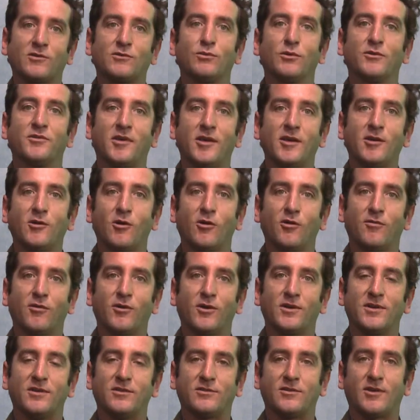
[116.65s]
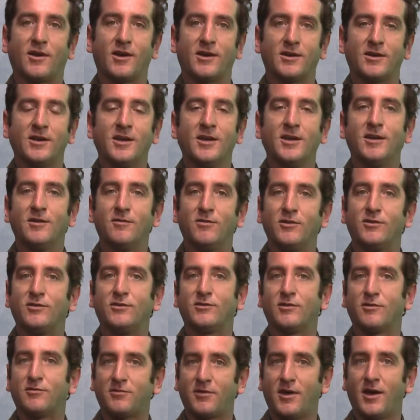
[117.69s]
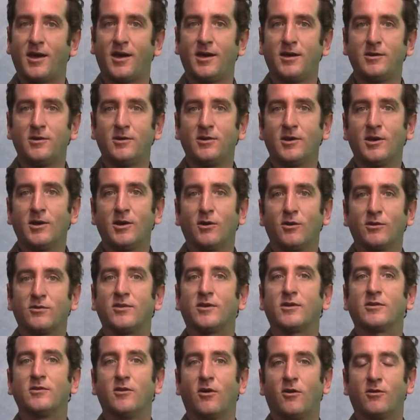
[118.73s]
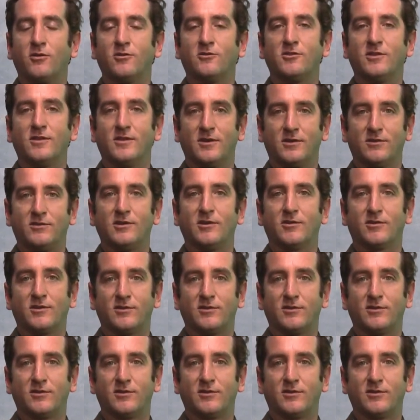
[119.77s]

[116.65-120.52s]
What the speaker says: will take over and decide if this is a fad or technology that is here to